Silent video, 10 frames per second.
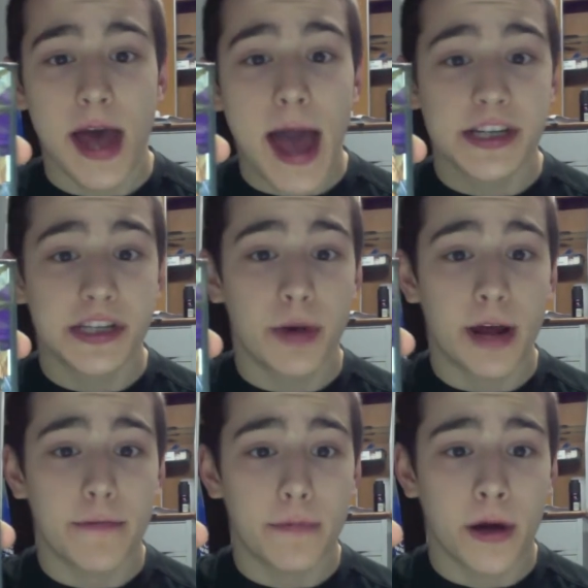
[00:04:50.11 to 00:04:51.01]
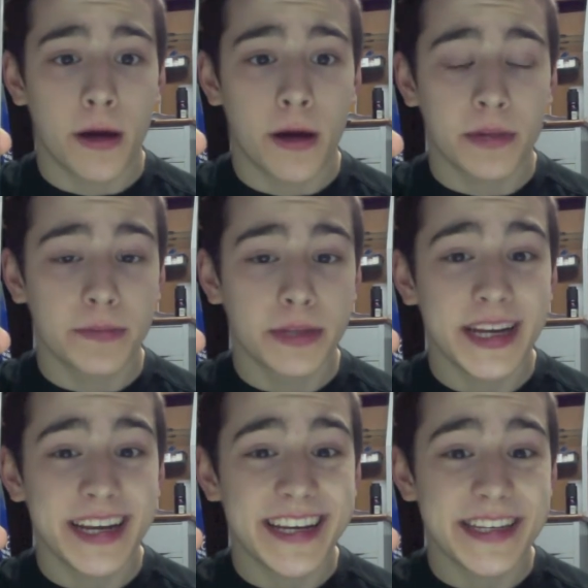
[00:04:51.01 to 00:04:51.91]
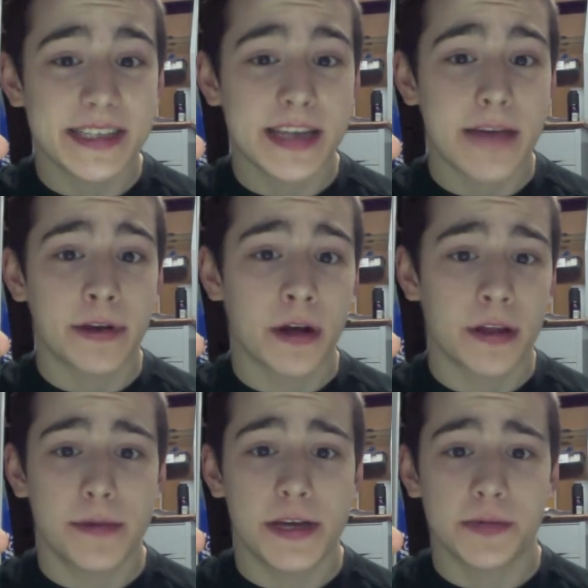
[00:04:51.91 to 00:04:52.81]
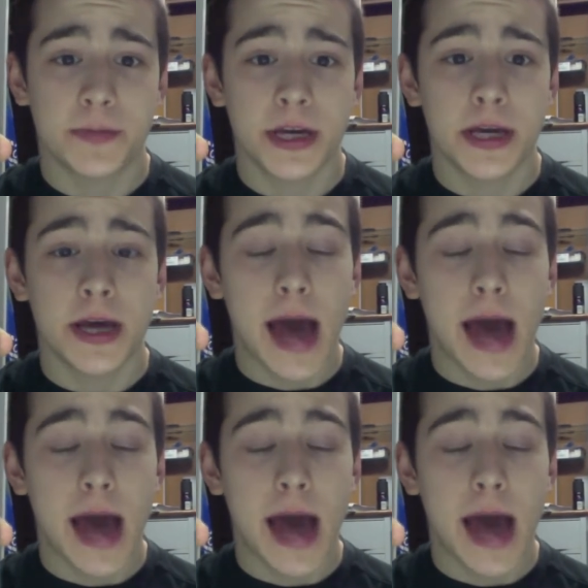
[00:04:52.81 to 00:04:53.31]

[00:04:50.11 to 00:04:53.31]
Actually, when I complete E7 on the PSP,